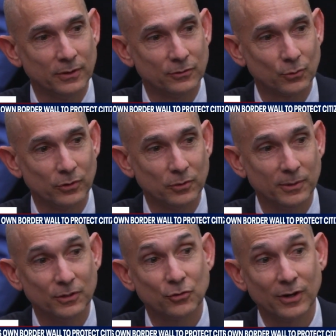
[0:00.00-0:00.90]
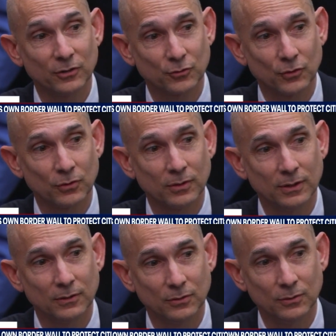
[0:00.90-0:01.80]
is going to be transferred
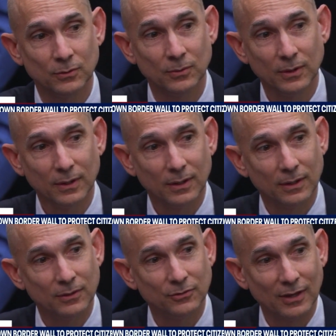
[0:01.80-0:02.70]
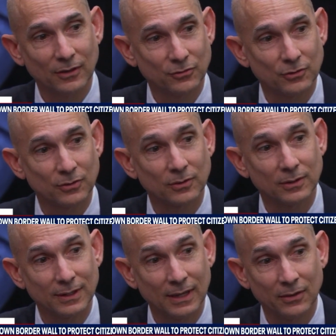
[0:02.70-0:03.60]
into a disaster
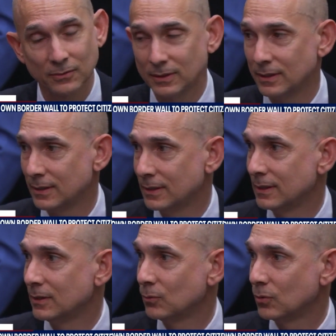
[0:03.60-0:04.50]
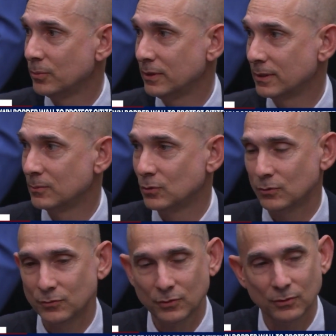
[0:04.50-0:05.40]
account, and then it will be then
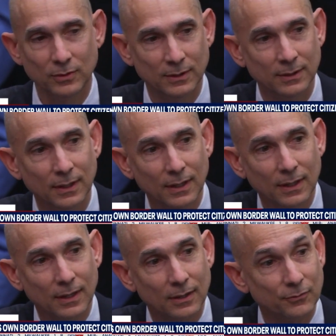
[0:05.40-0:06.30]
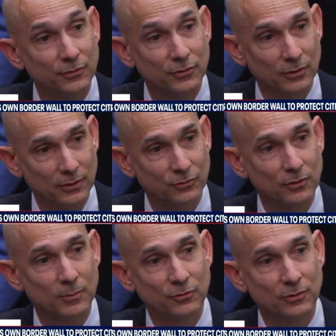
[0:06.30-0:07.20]
moved to the Facilities
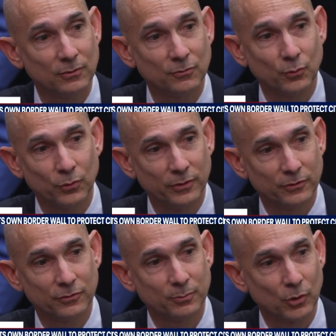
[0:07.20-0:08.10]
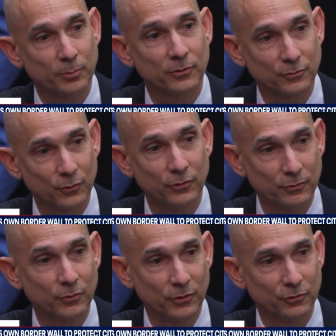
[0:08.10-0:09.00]
Commission for this purpose, for
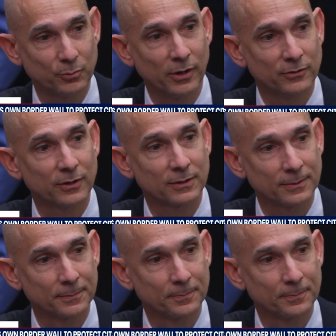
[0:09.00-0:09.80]
this project.